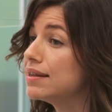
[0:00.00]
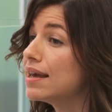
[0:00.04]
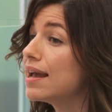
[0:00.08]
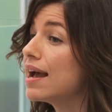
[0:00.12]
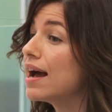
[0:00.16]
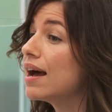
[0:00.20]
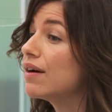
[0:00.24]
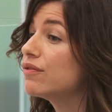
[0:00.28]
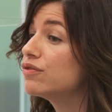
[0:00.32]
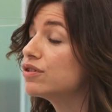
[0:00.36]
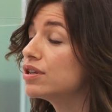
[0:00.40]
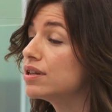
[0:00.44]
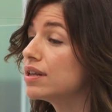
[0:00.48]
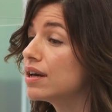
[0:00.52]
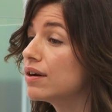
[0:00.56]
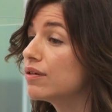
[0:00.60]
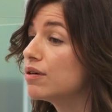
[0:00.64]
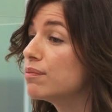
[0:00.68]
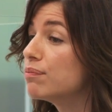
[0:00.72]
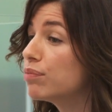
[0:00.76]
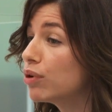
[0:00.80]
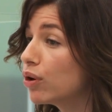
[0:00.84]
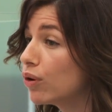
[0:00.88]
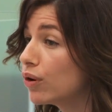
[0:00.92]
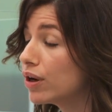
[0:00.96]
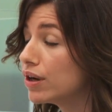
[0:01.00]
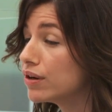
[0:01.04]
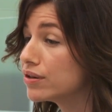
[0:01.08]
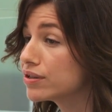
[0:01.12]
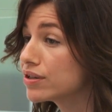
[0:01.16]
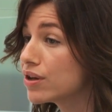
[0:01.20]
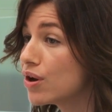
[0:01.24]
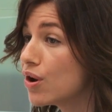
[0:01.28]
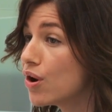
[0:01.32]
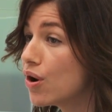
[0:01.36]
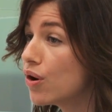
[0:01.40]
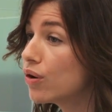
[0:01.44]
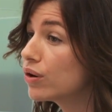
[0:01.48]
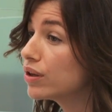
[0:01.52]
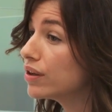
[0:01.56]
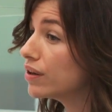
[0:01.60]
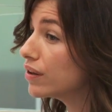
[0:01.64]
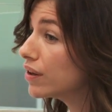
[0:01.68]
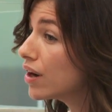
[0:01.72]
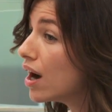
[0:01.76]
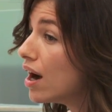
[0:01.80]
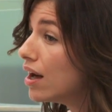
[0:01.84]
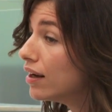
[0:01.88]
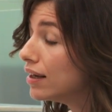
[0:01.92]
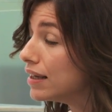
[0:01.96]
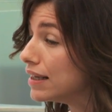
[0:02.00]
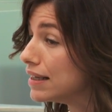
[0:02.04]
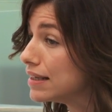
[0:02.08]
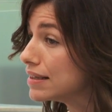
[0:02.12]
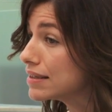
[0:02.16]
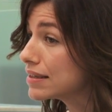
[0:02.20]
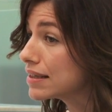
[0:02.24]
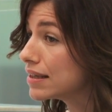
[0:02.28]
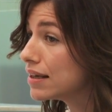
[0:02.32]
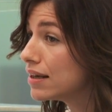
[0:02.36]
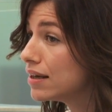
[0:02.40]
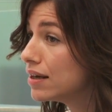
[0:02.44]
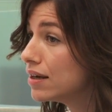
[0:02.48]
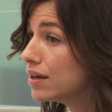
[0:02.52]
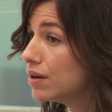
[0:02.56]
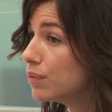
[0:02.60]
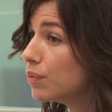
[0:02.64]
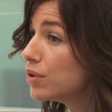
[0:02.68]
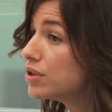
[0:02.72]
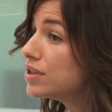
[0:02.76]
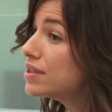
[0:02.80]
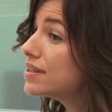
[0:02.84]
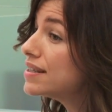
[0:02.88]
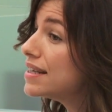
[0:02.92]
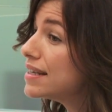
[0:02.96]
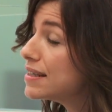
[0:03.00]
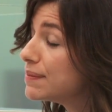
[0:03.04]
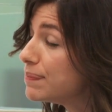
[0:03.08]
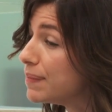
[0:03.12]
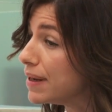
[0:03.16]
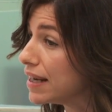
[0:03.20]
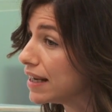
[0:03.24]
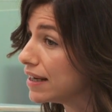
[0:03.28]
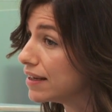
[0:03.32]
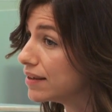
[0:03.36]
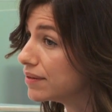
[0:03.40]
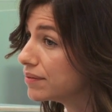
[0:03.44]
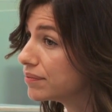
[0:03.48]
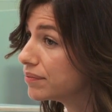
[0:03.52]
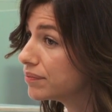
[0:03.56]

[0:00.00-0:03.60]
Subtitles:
they have to their employers or their colleagues. What does this mean?